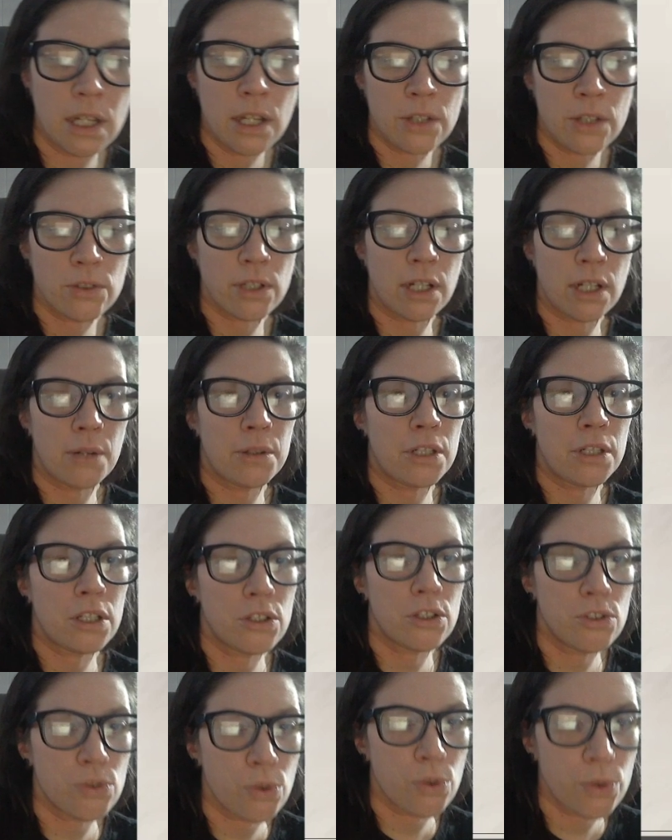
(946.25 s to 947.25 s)
So again, I'm going to
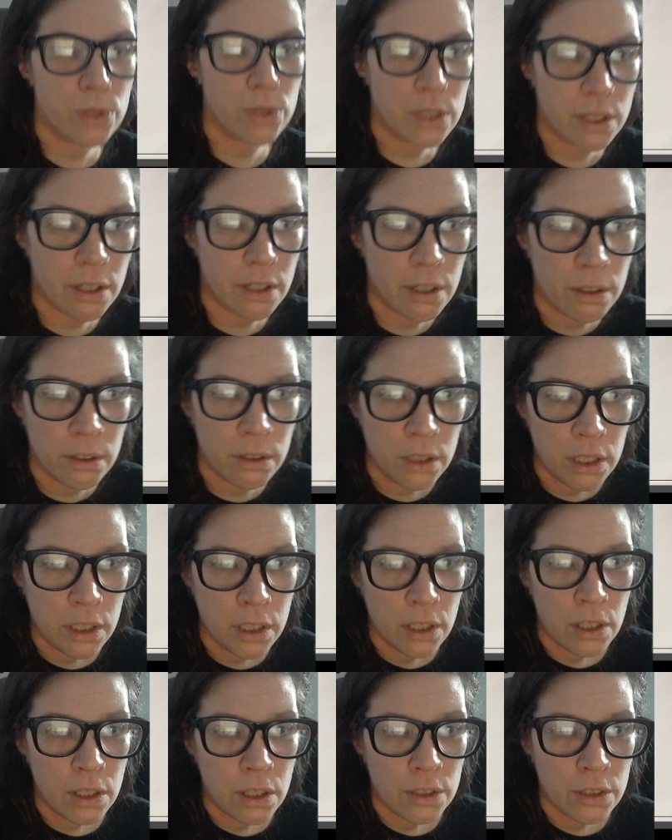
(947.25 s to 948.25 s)
Control 0,
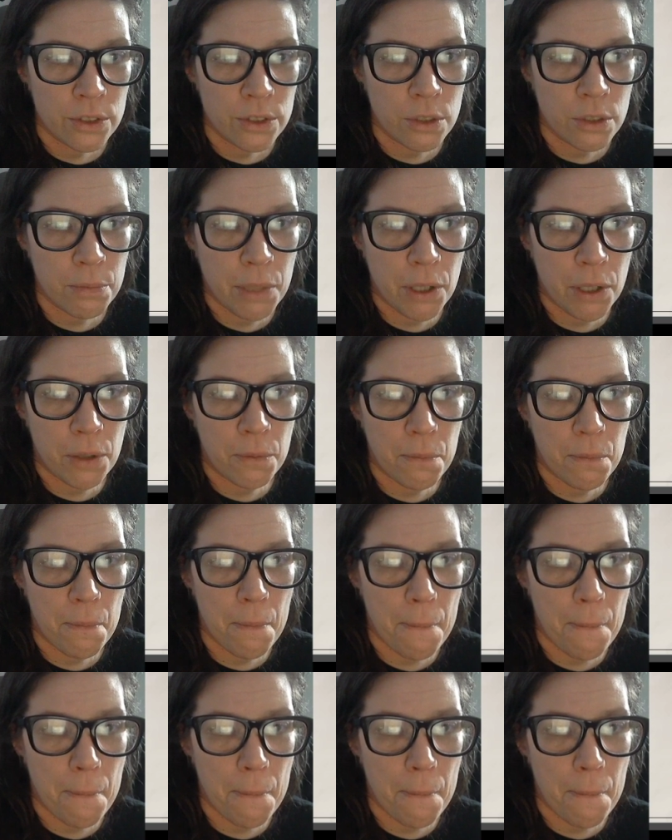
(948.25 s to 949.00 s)
zoom out.